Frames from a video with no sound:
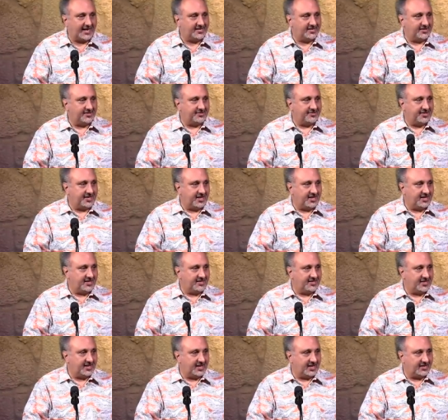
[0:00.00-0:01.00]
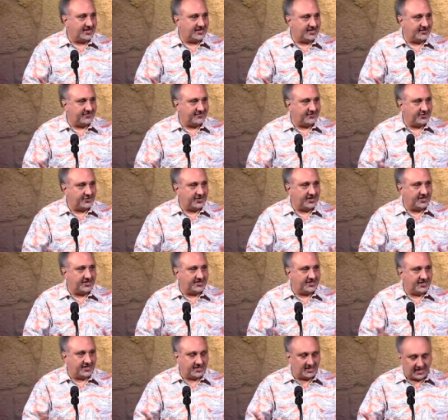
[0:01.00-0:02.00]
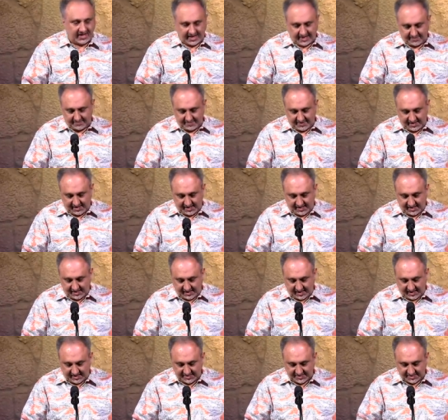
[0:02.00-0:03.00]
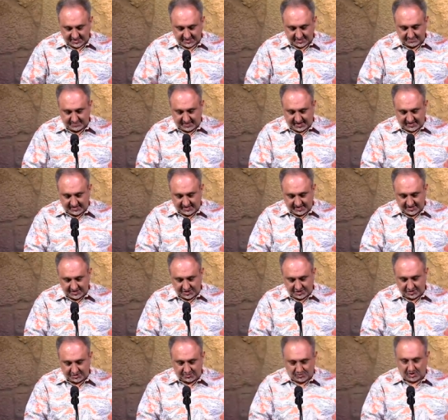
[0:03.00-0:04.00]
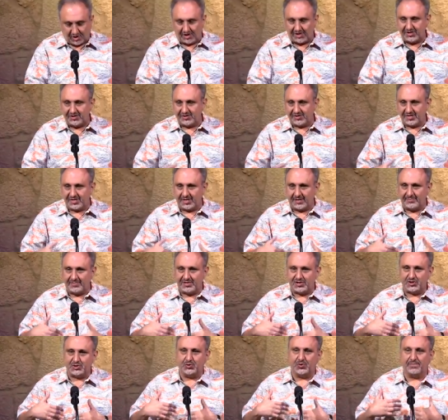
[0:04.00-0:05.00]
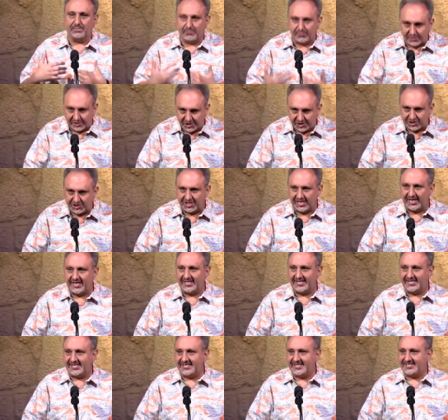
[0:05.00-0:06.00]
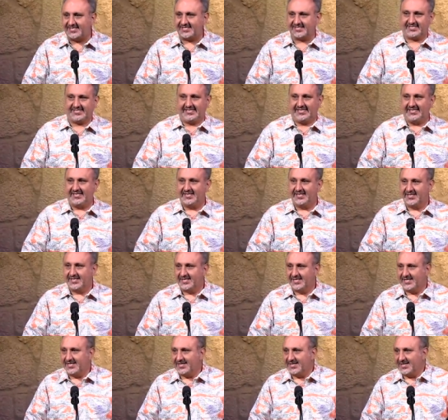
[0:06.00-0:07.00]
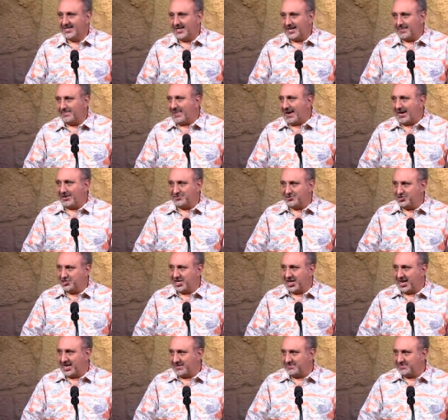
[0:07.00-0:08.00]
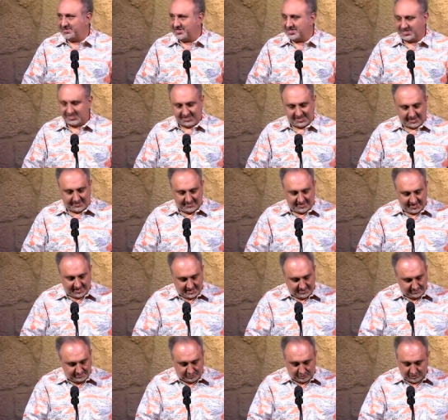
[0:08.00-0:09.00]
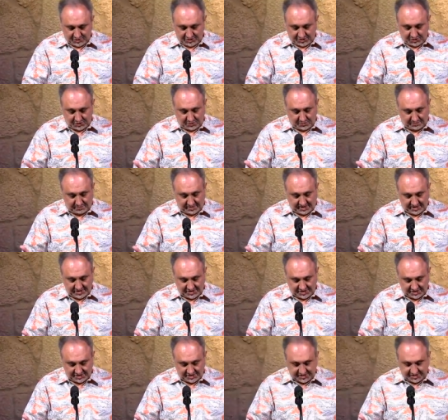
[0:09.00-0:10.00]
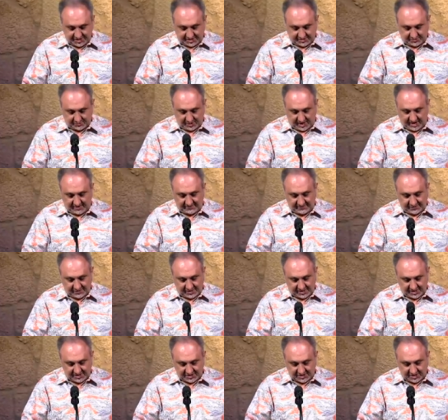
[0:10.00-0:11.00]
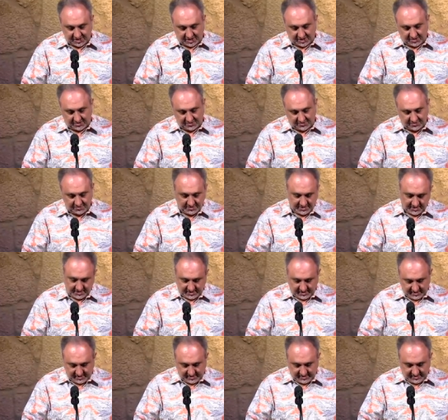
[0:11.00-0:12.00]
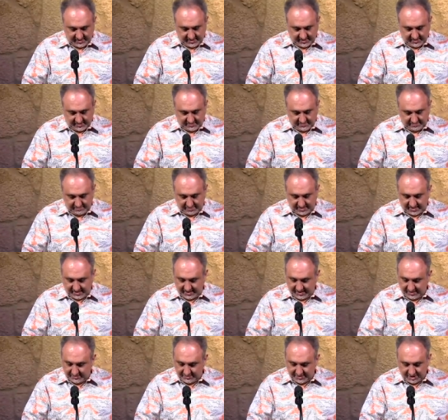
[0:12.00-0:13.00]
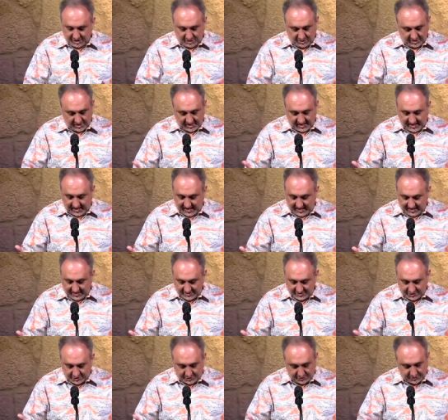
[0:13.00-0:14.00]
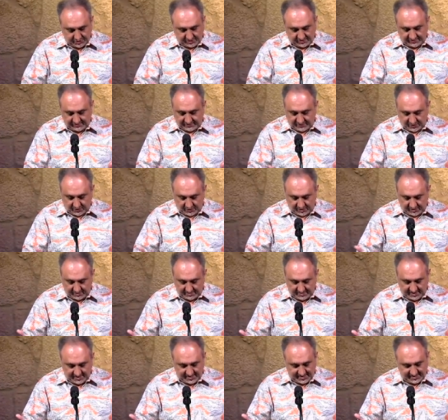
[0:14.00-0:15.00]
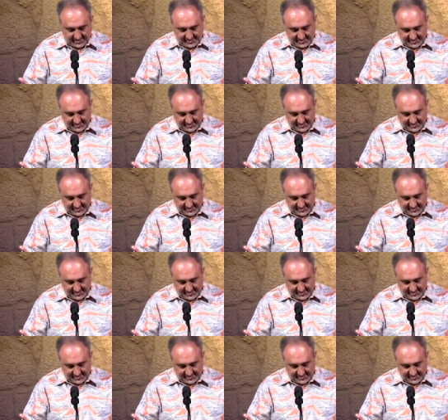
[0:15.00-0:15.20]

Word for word: like to think that if you're anything like me, and I suspect that you are, you're coming to appreciate this about James. I mean, he pulls no punches, and rightfully so. But here we go again, true to form.